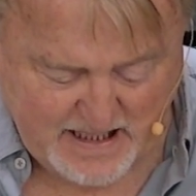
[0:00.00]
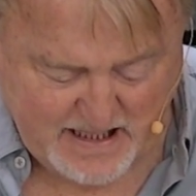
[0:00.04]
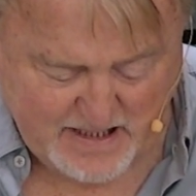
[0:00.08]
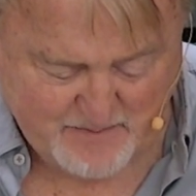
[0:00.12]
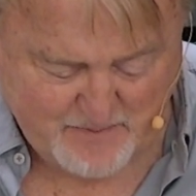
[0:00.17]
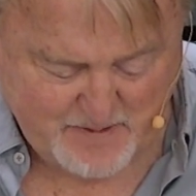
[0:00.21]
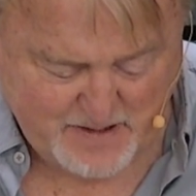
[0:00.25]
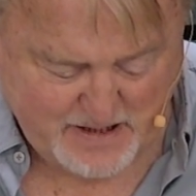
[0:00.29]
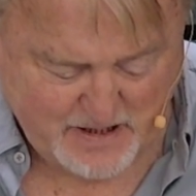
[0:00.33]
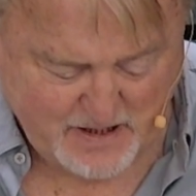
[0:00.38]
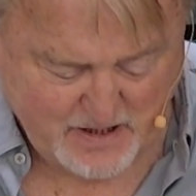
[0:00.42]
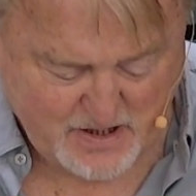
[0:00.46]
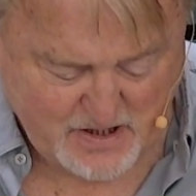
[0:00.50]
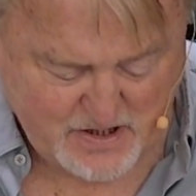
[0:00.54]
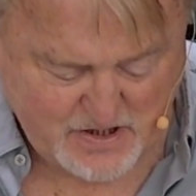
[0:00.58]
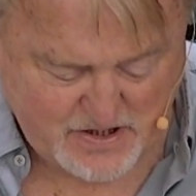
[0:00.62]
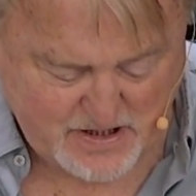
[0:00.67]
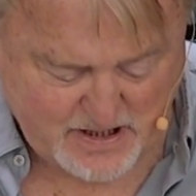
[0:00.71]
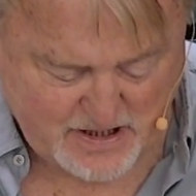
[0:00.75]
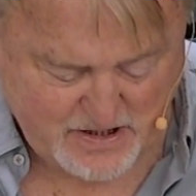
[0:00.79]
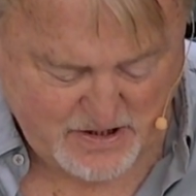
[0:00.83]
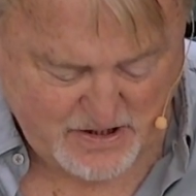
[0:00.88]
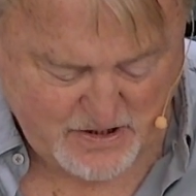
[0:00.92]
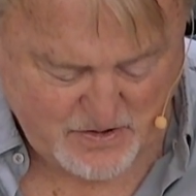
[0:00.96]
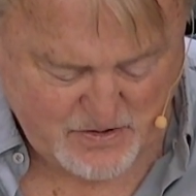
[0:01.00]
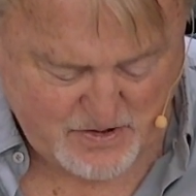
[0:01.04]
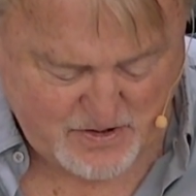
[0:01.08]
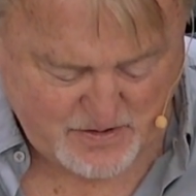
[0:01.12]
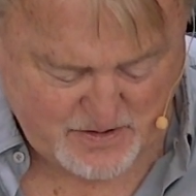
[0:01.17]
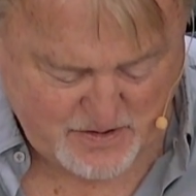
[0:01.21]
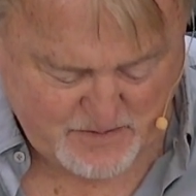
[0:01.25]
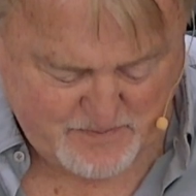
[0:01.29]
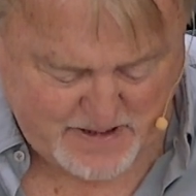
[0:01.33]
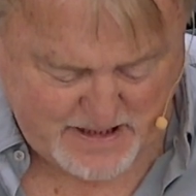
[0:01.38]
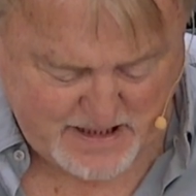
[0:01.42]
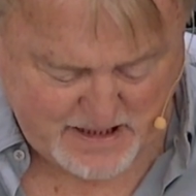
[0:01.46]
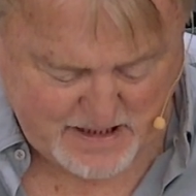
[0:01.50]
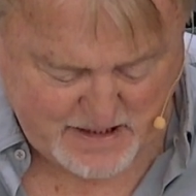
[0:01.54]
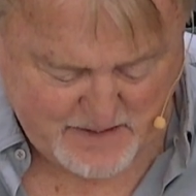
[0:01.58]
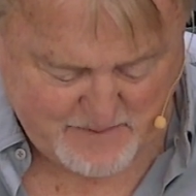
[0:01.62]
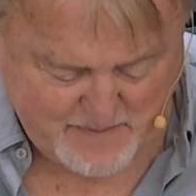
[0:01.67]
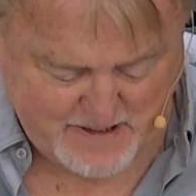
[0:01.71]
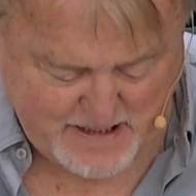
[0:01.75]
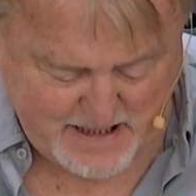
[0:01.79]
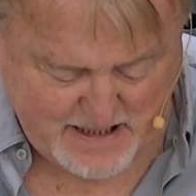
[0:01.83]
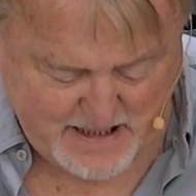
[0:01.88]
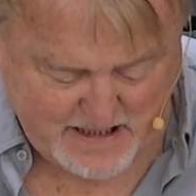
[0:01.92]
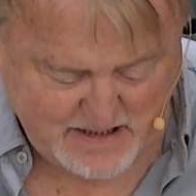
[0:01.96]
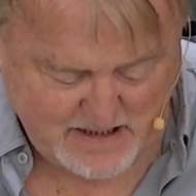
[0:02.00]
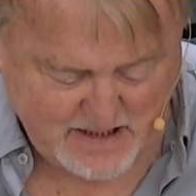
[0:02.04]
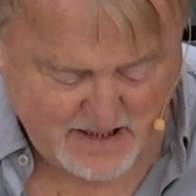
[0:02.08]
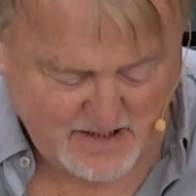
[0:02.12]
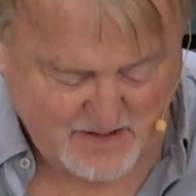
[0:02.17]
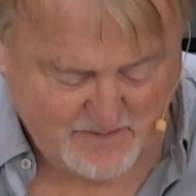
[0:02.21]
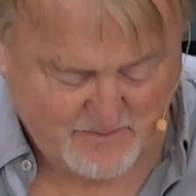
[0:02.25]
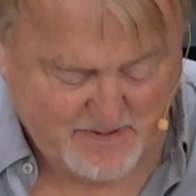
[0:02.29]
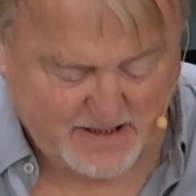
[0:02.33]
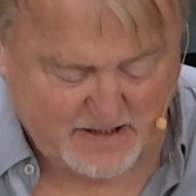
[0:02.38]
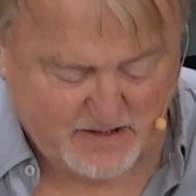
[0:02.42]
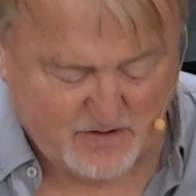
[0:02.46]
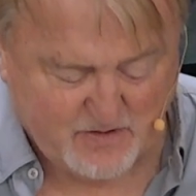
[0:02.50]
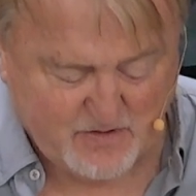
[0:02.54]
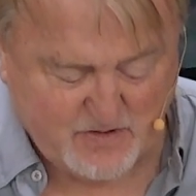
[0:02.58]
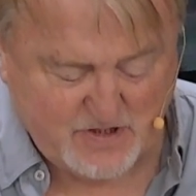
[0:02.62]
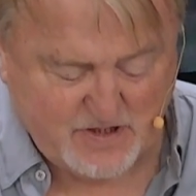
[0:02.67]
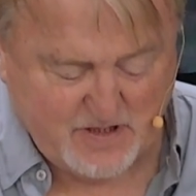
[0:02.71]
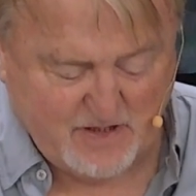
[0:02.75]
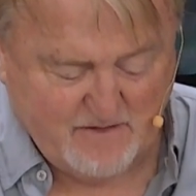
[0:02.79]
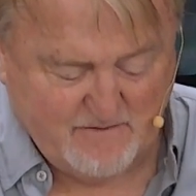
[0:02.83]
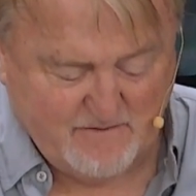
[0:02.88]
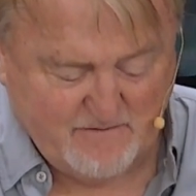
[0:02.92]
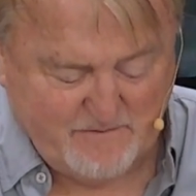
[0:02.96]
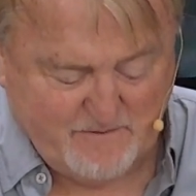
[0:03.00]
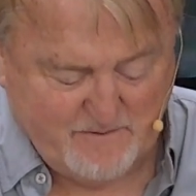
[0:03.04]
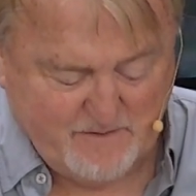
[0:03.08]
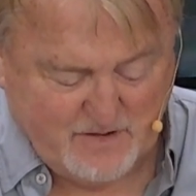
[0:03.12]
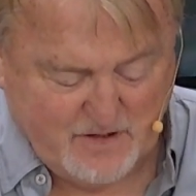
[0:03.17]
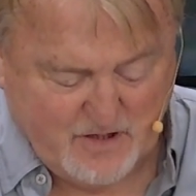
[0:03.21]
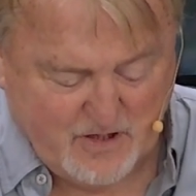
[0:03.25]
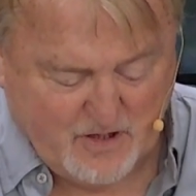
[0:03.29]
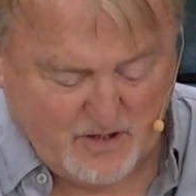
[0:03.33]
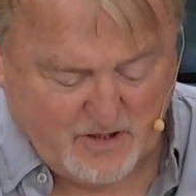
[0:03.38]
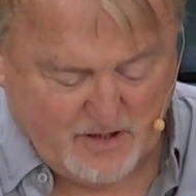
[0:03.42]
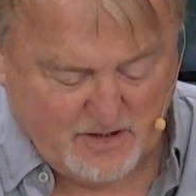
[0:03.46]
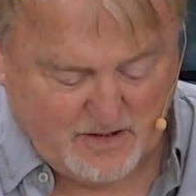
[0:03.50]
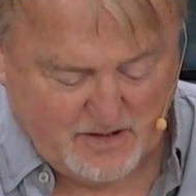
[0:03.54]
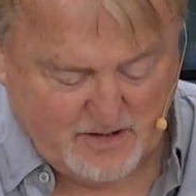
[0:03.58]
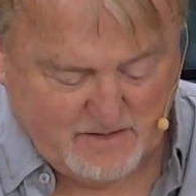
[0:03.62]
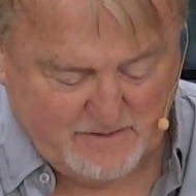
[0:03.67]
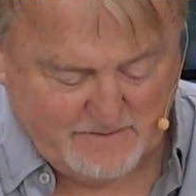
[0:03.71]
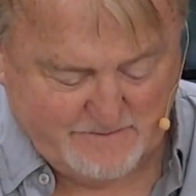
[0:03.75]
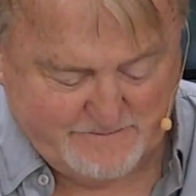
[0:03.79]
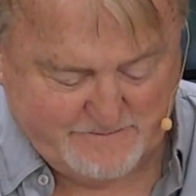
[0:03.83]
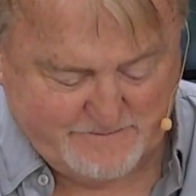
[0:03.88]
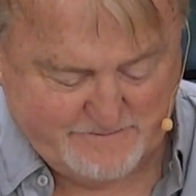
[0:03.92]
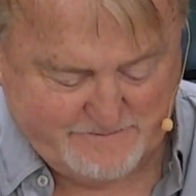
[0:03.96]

and because that you, being a man, make yourself God.